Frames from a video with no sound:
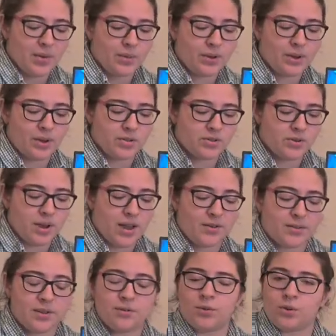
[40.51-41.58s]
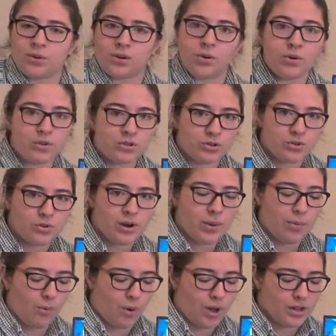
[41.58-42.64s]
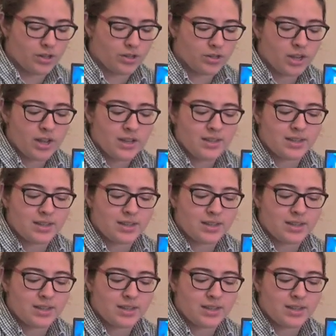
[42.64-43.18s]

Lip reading: We also have the Florida Horseshoe Crab Watch